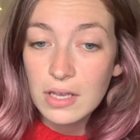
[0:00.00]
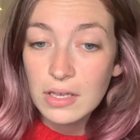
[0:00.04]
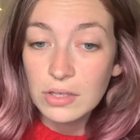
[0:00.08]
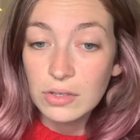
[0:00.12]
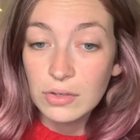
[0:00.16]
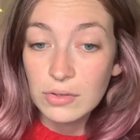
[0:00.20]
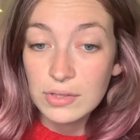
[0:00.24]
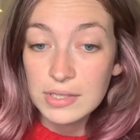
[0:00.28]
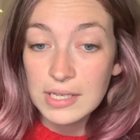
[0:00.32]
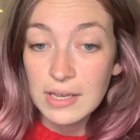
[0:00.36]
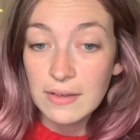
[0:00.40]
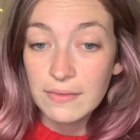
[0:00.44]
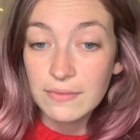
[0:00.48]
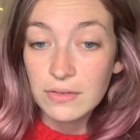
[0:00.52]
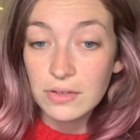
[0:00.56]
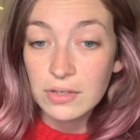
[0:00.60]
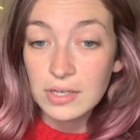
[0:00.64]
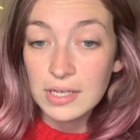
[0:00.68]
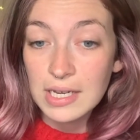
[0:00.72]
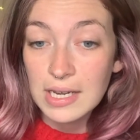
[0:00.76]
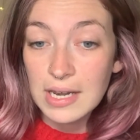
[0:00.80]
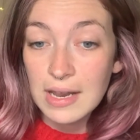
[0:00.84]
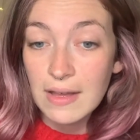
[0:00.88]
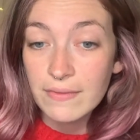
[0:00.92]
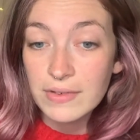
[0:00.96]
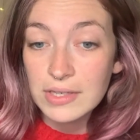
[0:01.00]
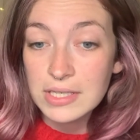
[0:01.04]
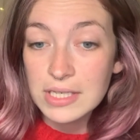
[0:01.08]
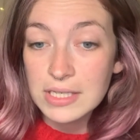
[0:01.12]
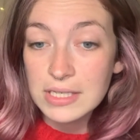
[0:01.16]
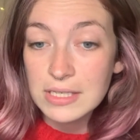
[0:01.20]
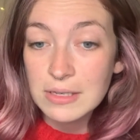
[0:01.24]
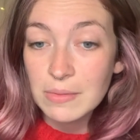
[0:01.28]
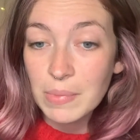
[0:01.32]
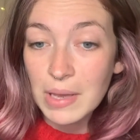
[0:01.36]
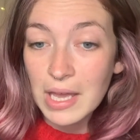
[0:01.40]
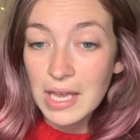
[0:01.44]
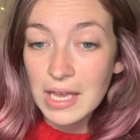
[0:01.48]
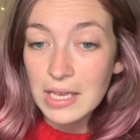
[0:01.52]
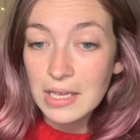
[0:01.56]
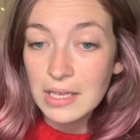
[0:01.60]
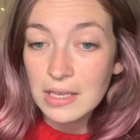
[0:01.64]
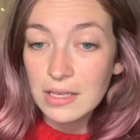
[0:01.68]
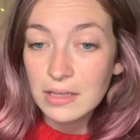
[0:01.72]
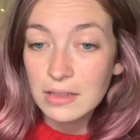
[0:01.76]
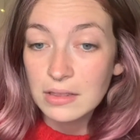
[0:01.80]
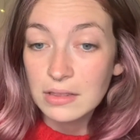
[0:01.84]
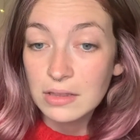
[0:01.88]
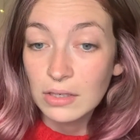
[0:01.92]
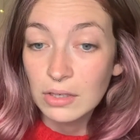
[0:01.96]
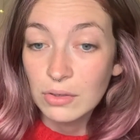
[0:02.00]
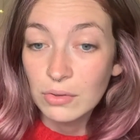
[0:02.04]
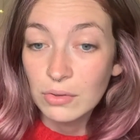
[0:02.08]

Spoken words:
Yosef could never disobey the